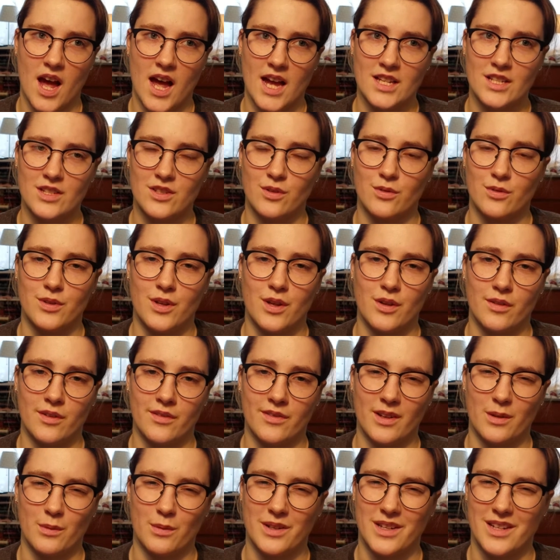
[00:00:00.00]
I don't know
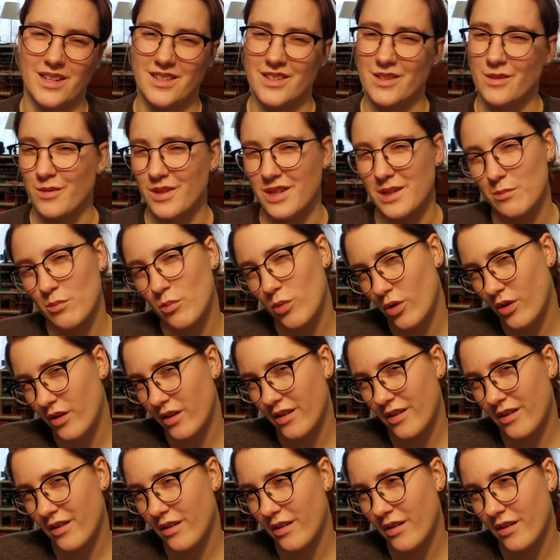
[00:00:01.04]
if I want to do
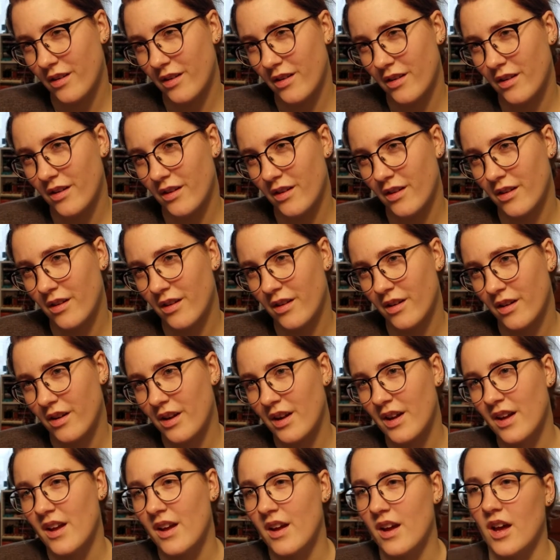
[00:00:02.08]
anymore.
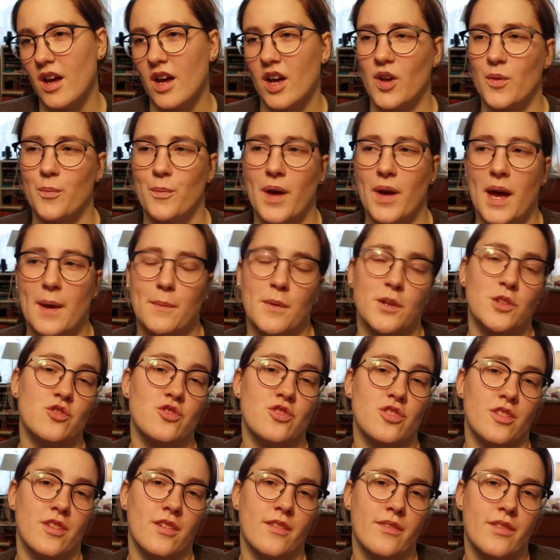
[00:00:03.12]
I'm
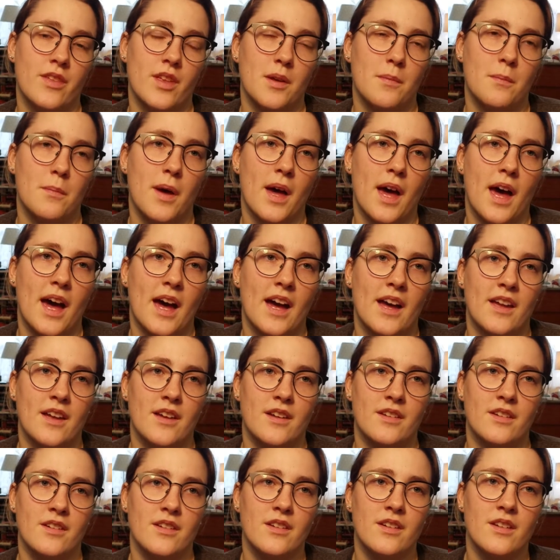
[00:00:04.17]
unsure of them.
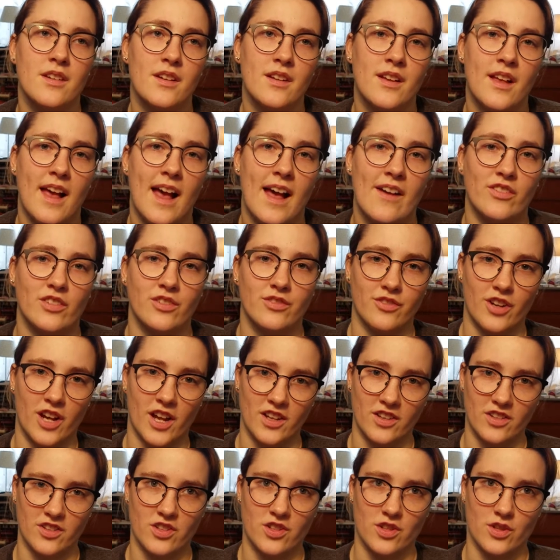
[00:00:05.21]
I have a
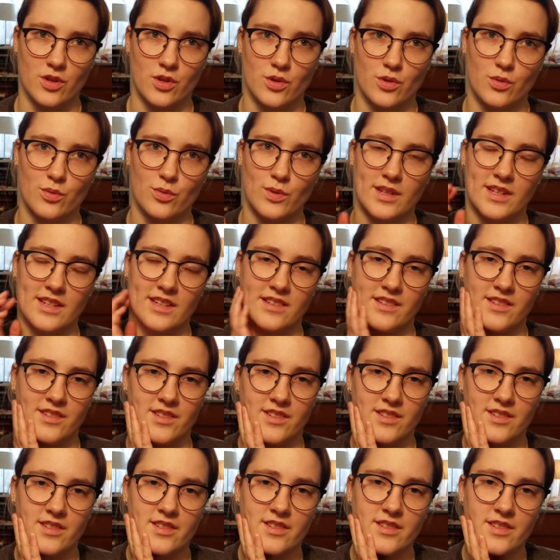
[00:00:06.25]
friend who
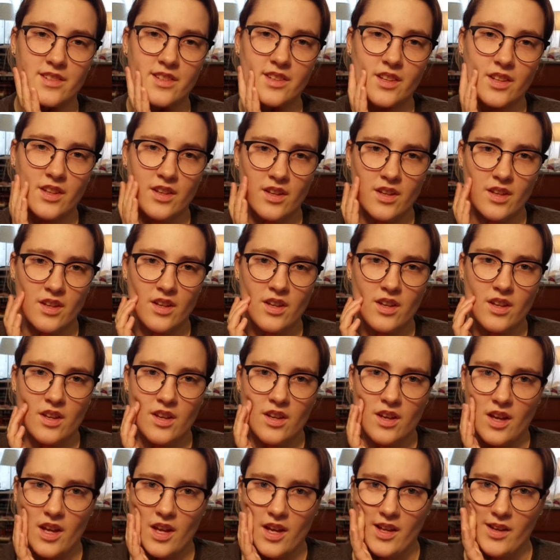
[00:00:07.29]
is,
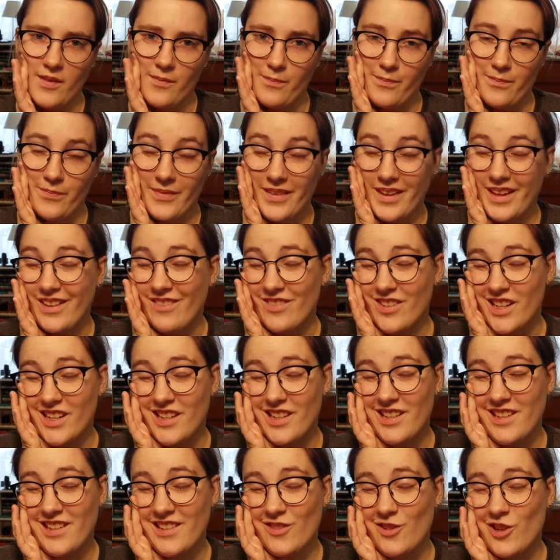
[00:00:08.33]
I've
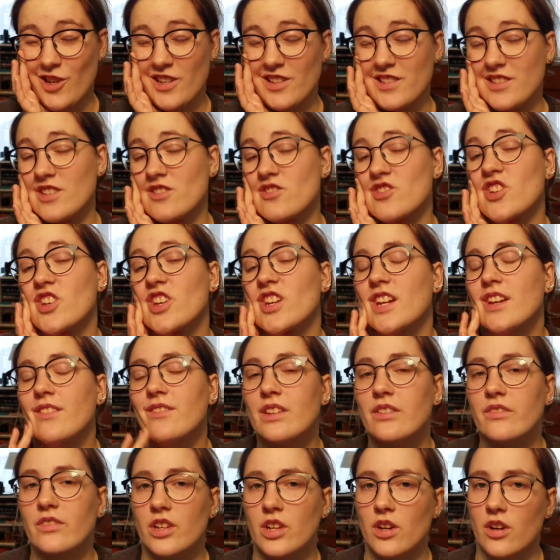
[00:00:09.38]
gotten into cross-stitching, and I've
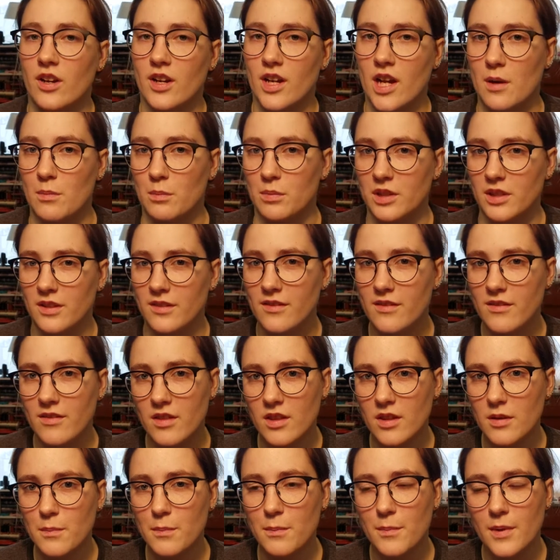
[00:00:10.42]
given her a couple of
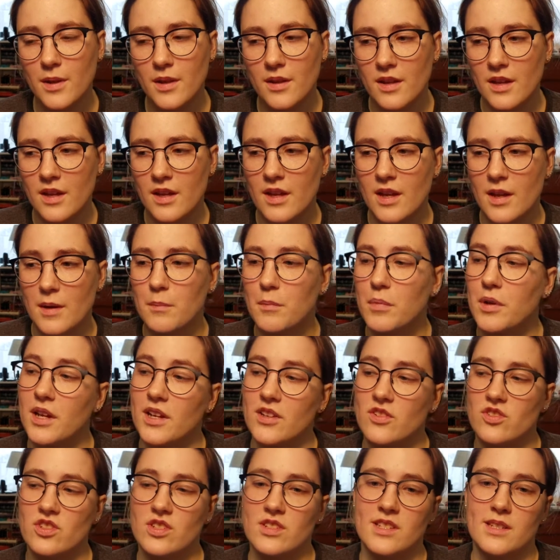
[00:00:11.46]
them
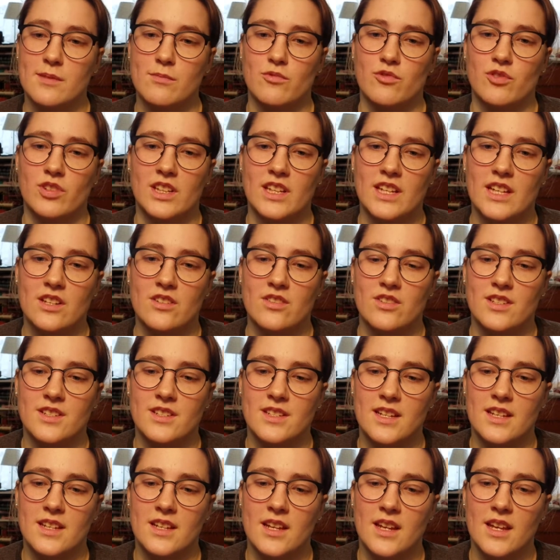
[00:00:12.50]
because she seemed really
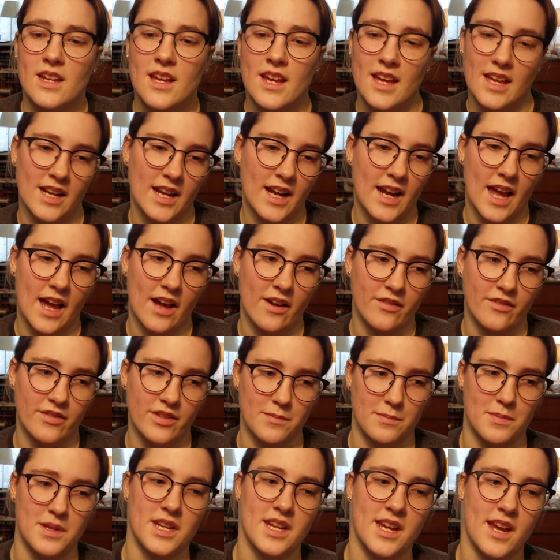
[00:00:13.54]
interested, and I have
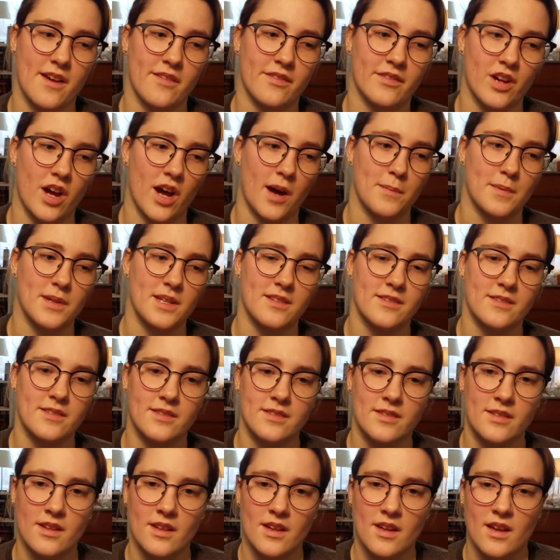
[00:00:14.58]
the PDF copies